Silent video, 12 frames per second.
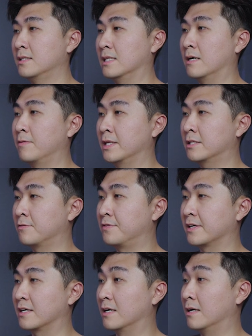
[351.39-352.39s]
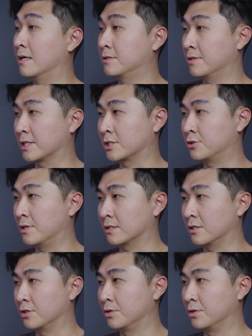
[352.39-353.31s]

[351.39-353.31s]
Now we need to figure out how to extract the